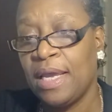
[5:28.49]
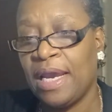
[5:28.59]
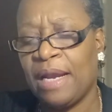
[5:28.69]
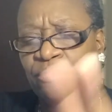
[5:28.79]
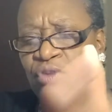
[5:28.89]

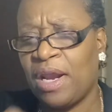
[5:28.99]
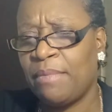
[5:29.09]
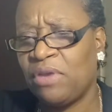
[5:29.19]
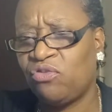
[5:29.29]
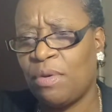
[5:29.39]
And I'm trying to
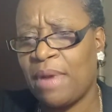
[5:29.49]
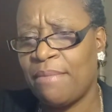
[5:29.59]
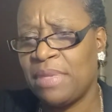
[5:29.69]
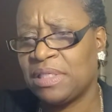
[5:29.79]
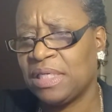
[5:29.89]
make sure I'm
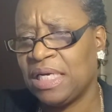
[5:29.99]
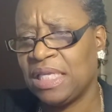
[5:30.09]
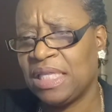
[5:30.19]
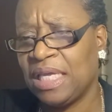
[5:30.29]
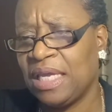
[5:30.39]
not missing
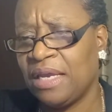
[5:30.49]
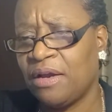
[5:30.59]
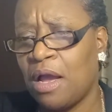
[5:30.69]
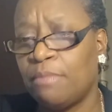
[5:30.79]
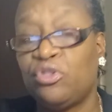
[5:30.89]
anything here.